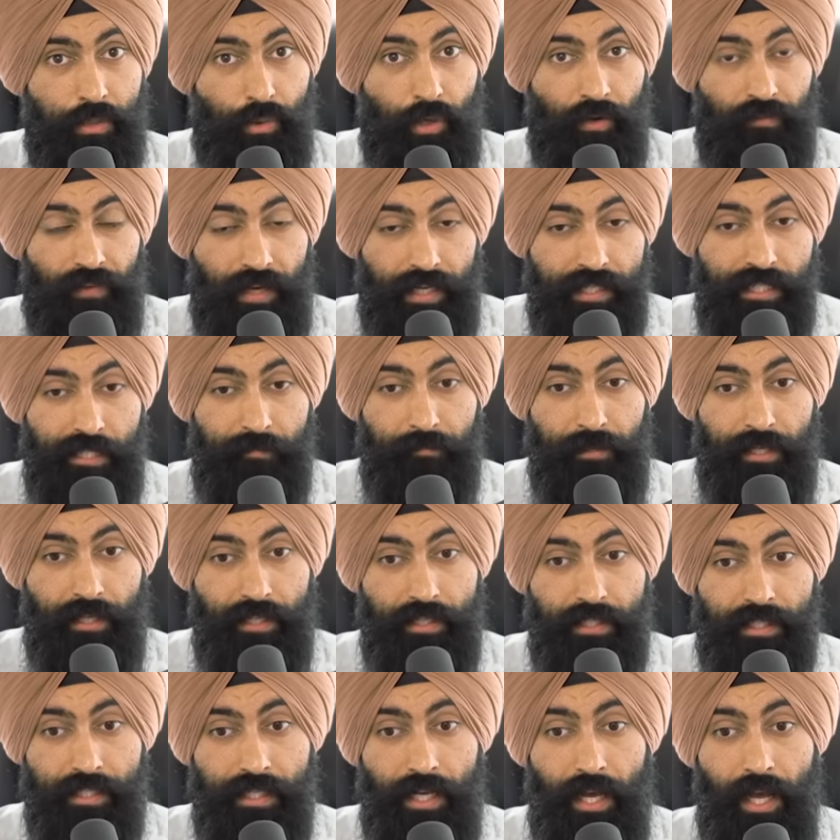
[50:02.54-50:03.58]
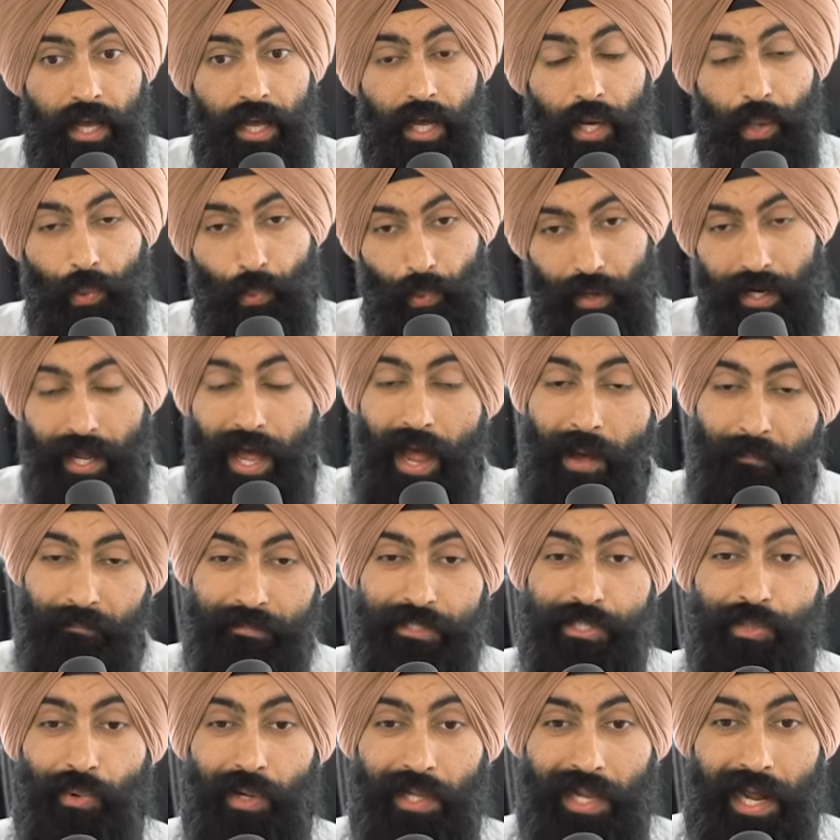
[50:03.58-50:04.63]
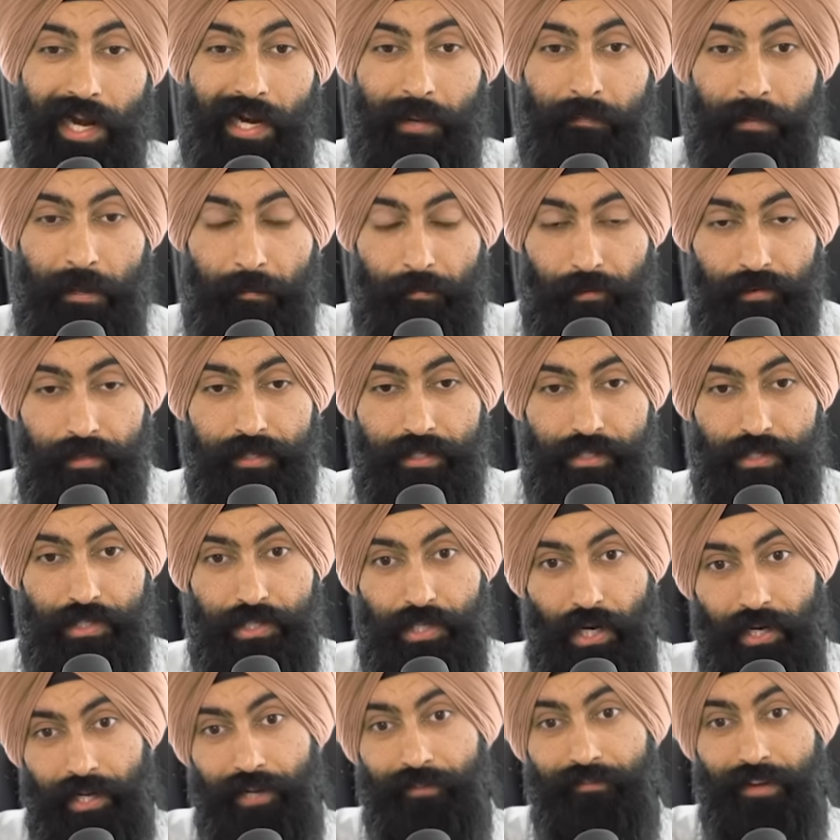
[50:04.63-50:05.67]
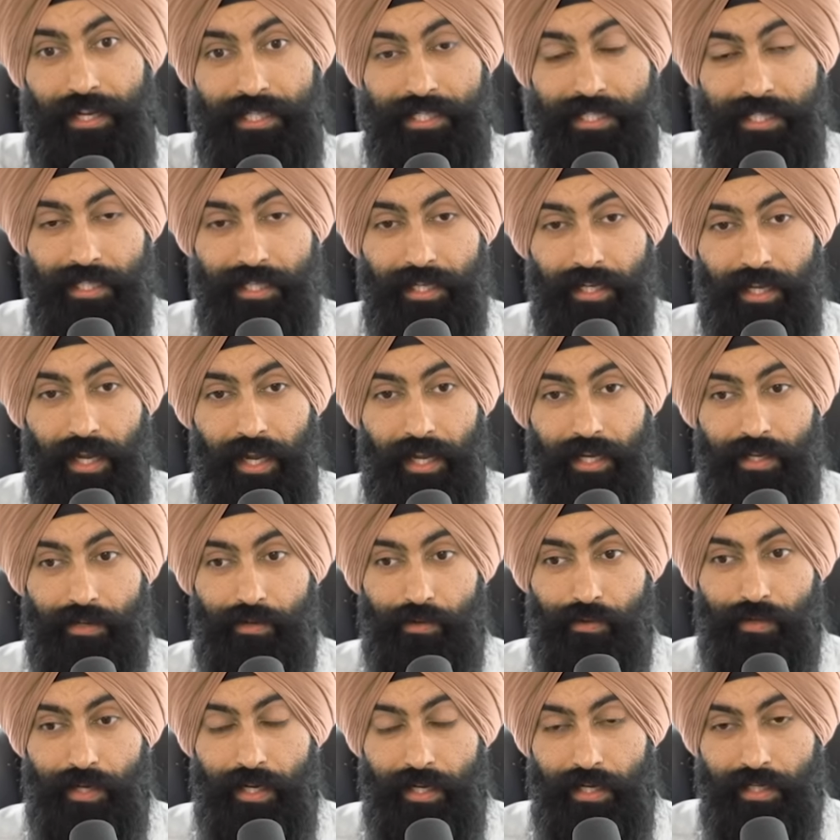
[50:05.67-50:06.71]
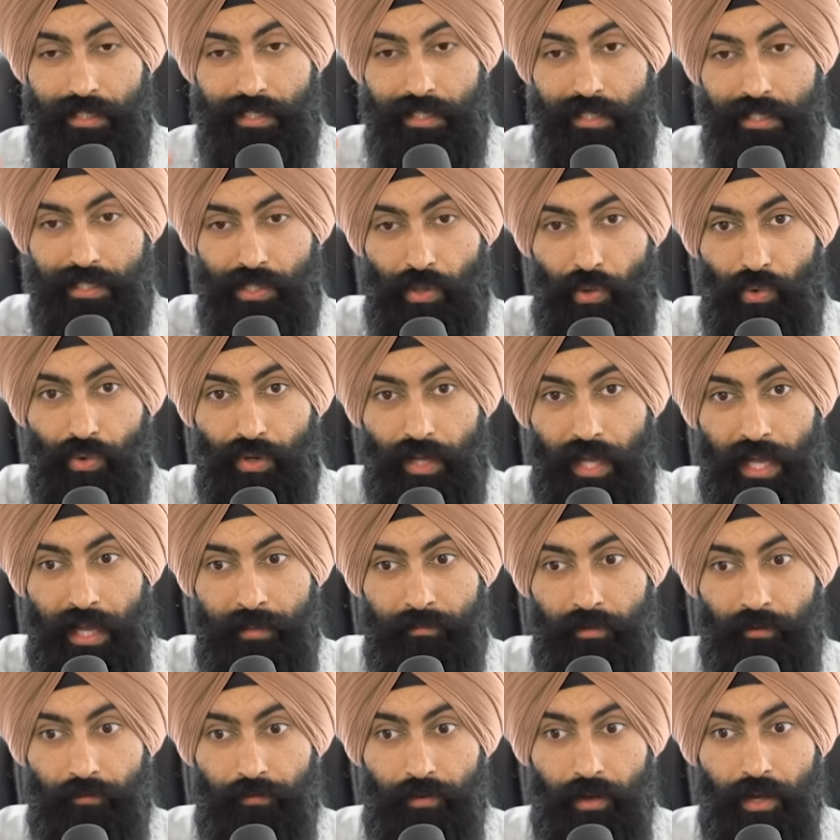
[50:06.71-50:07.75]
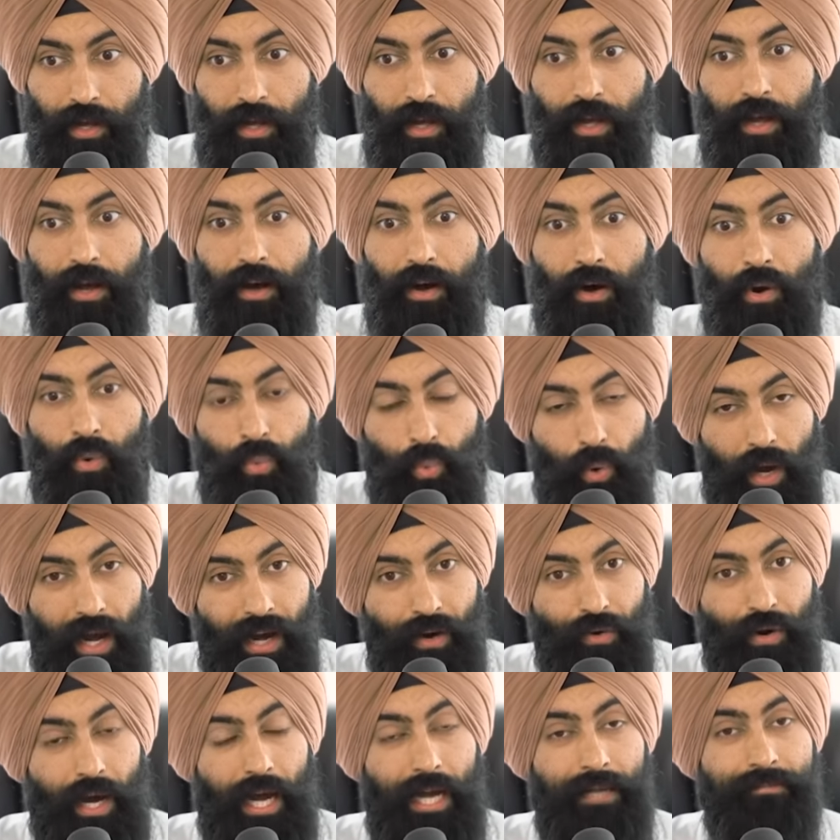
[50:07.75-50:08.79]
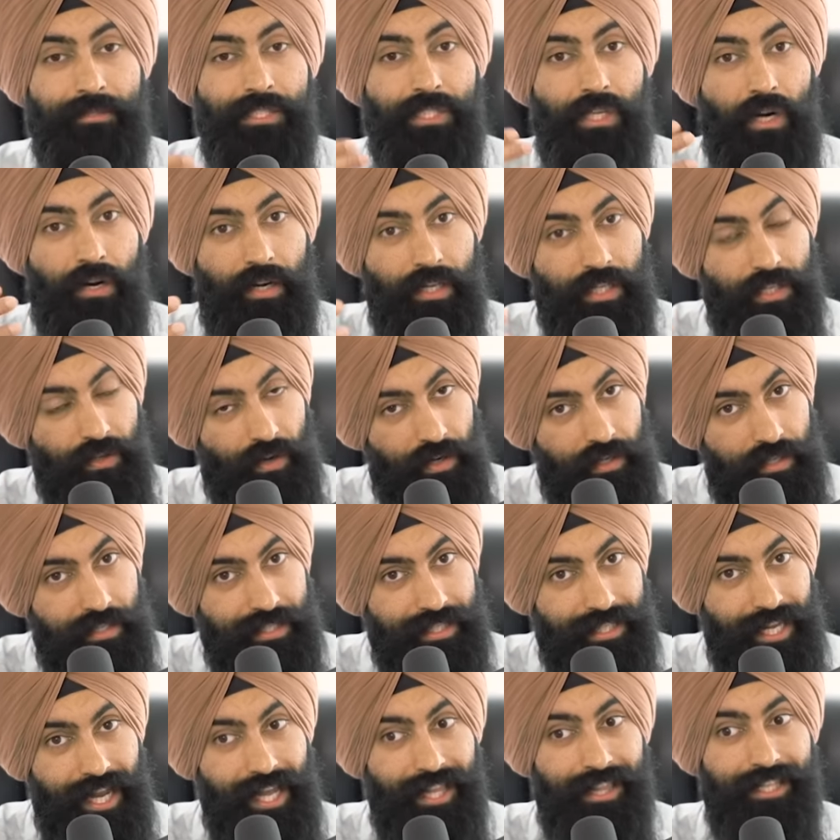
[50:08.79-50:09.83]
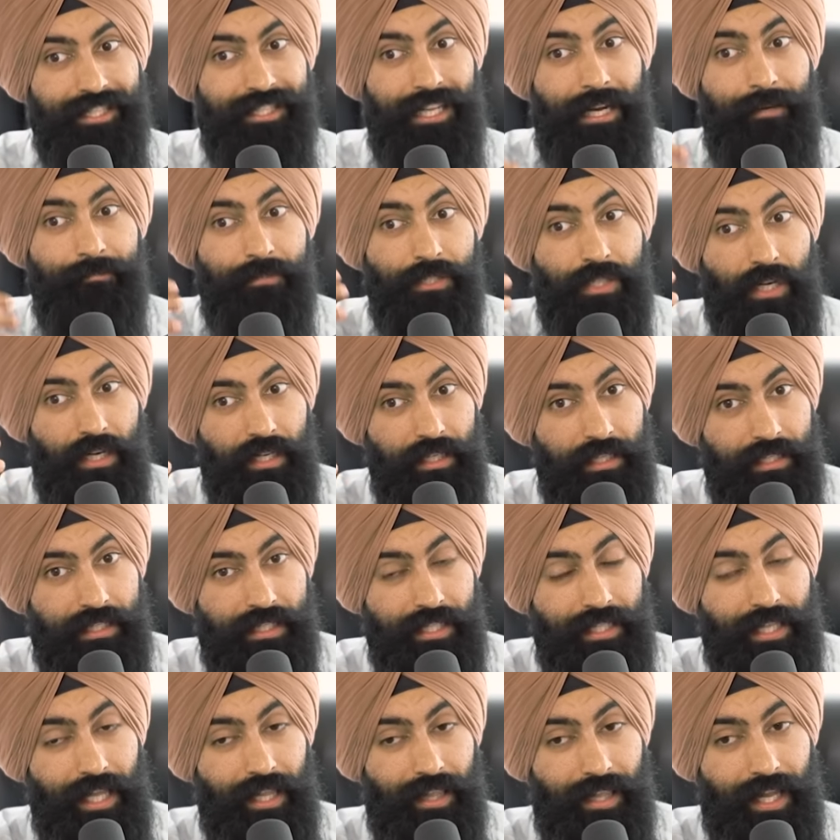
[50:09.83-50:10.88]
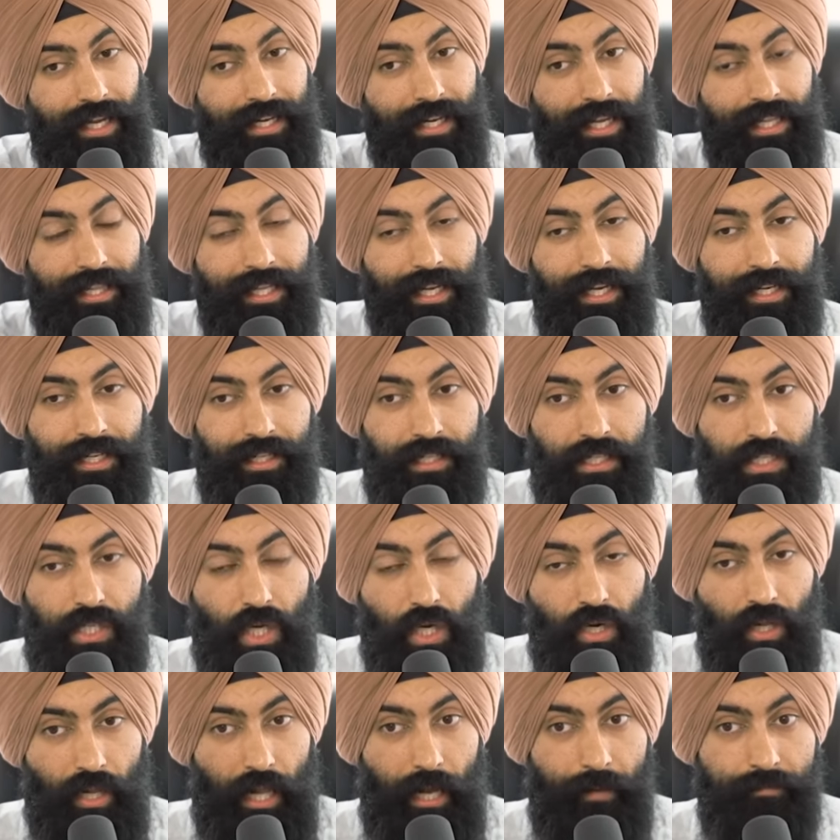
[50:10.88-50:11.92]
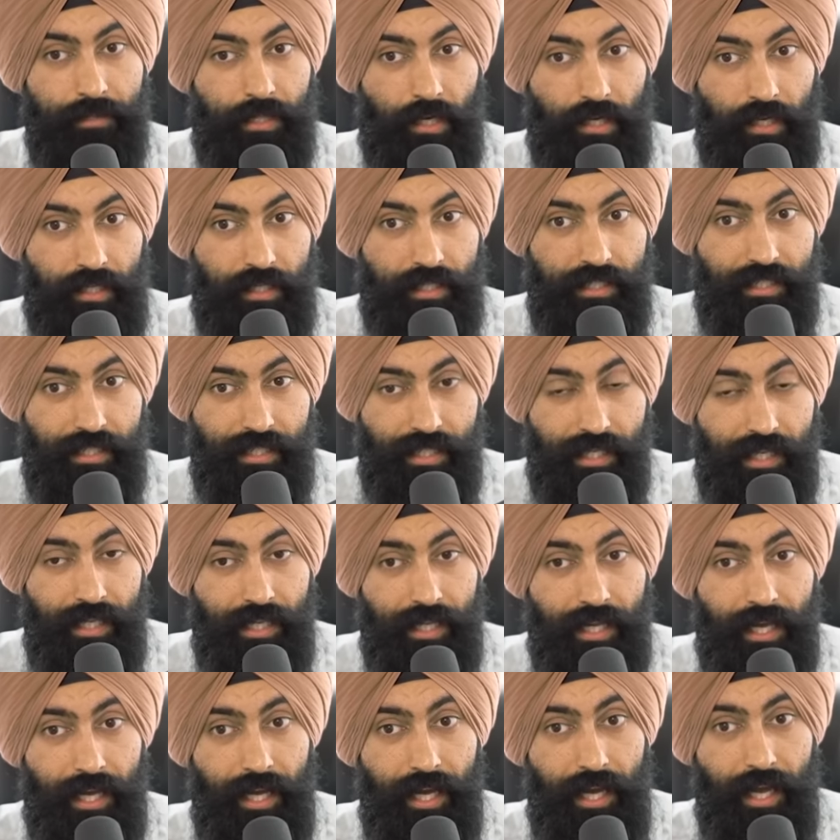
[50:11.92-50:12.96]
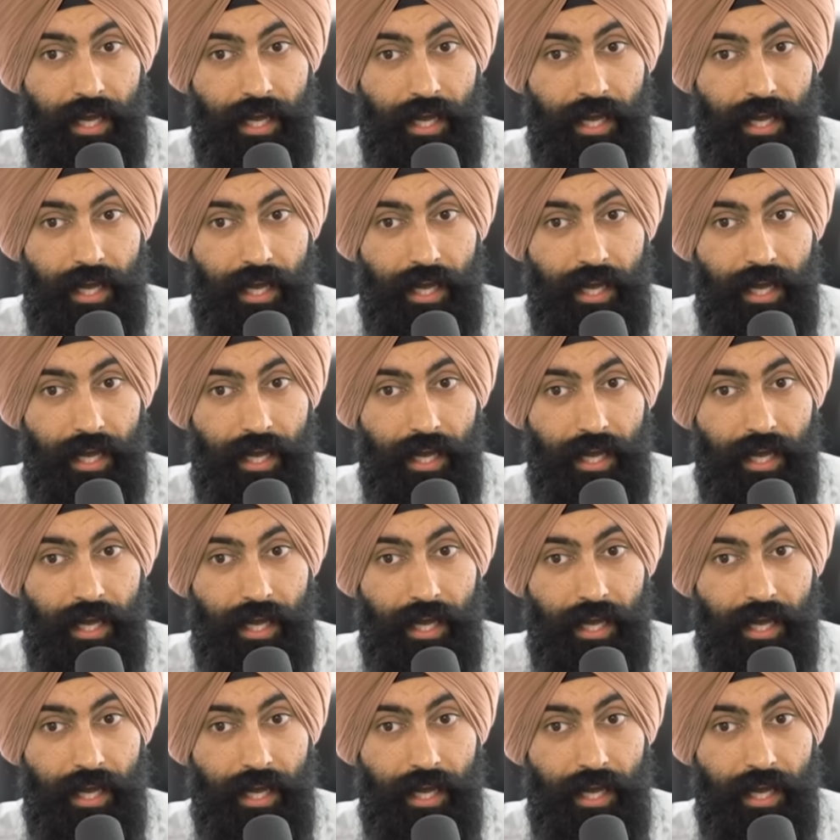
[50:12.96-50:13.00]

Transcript: you invest, because what happens to a lot of people is you start investing and you get into this whole game of, oh, wow, I'm starting to understand this. I'm starting to see that light at the end of the tunnel. I'm starting to see